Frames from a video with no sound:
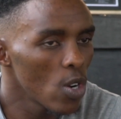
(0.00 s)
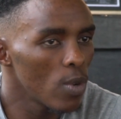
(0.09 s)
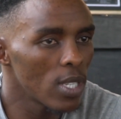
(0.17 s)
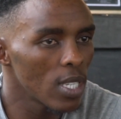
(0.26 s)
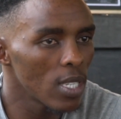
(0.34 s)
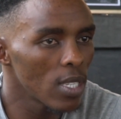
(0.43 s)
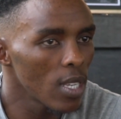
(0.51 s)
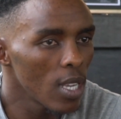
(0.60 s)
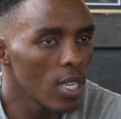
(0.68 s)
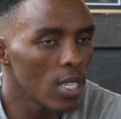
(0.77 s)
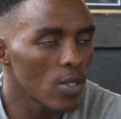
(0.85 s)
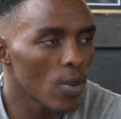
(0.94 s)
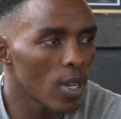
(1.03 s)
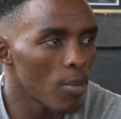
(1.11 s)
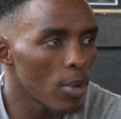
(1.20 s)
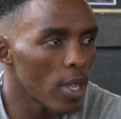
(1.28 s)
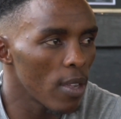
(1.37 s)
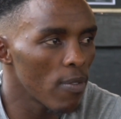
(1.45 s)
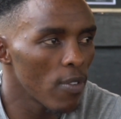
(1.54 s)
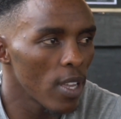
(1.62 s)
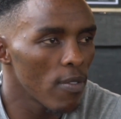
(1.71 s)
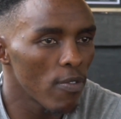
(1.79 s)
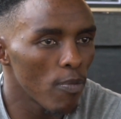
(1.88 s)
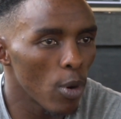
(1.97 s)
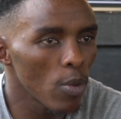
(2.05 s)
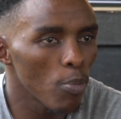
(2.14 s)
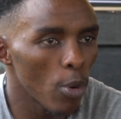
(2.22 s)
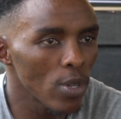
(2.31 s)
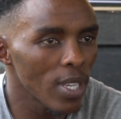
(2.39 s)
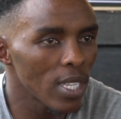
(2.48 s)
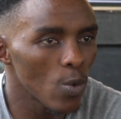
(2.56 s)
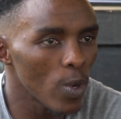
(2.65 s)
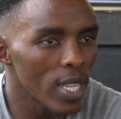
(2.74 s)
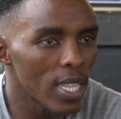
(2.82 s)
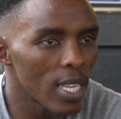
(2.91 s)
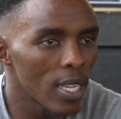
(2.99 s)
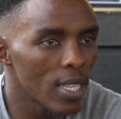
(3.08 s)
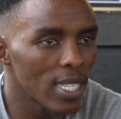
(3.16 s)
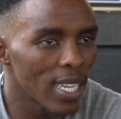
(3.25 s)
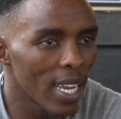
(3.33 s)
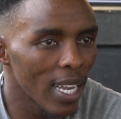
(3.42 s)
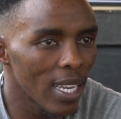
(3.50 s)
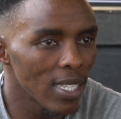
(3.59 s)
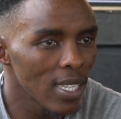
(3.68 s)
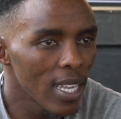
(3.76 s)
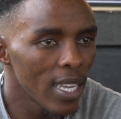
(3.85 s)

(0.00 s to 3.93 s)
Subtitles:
which is, it's going to be, if both boxers win the titles,